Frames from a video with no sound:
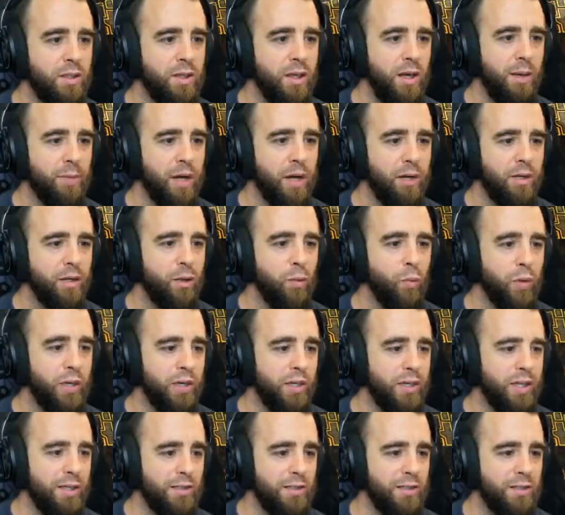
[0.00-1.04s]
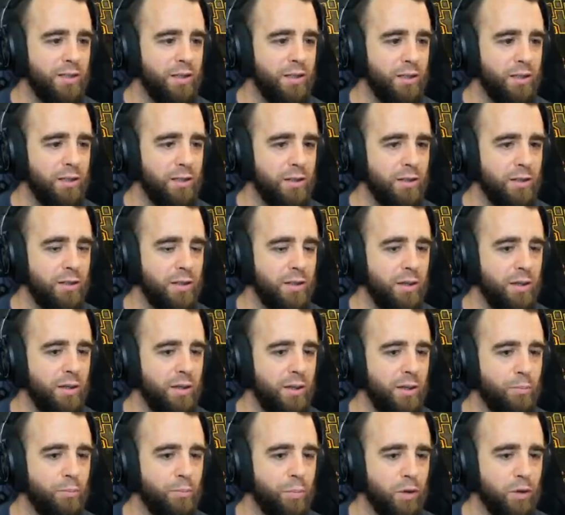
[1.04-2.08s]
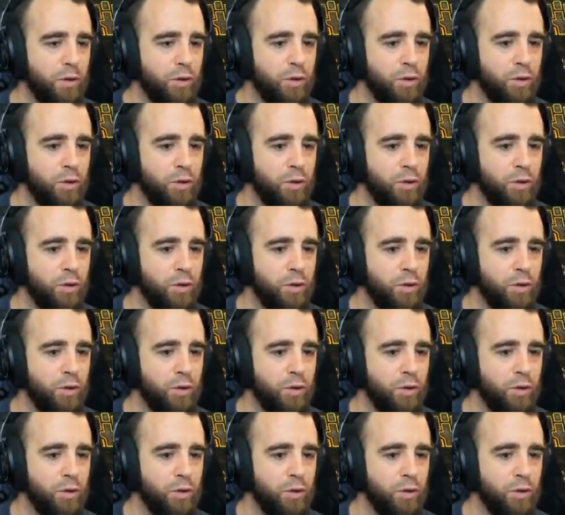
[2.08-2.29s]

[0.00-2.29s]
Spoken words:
I'm not gonna win against a Mark